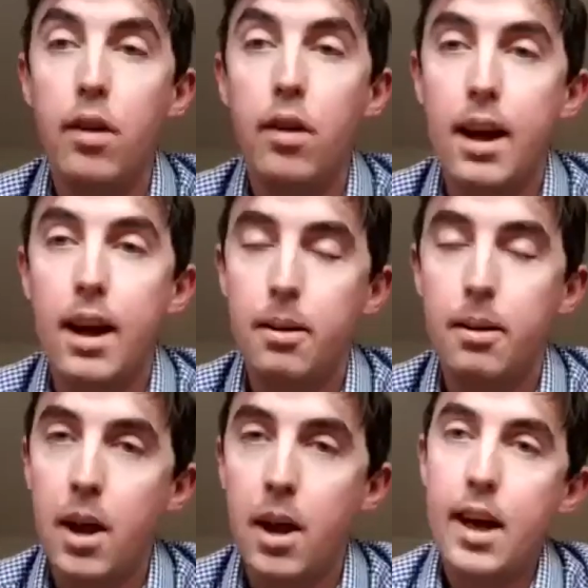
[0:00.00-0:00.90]
um,
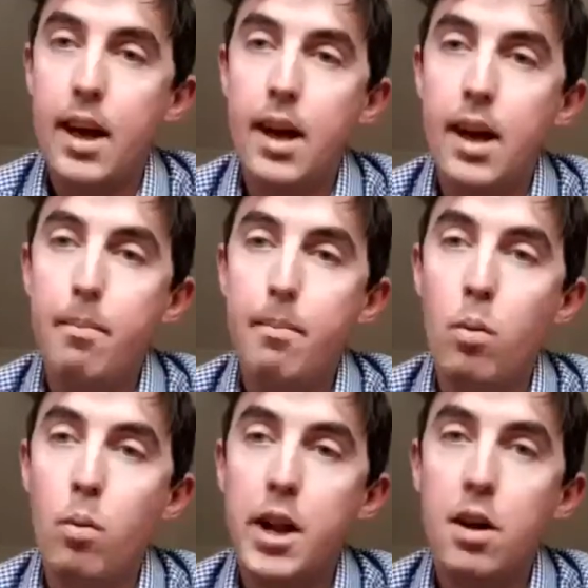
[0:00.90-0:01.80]
which is uh,
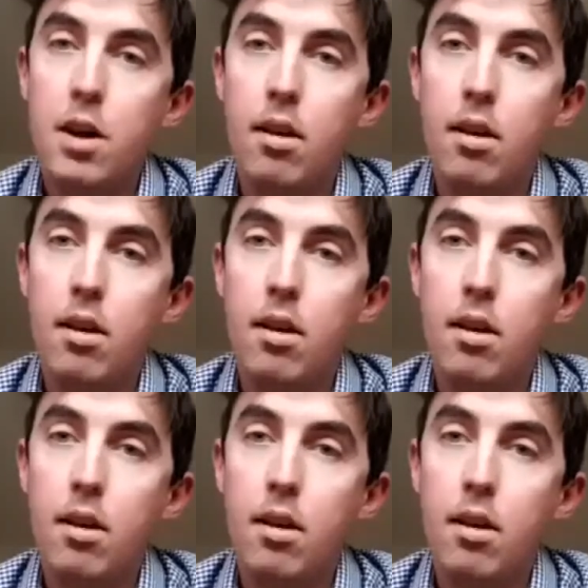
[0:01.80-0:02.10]
based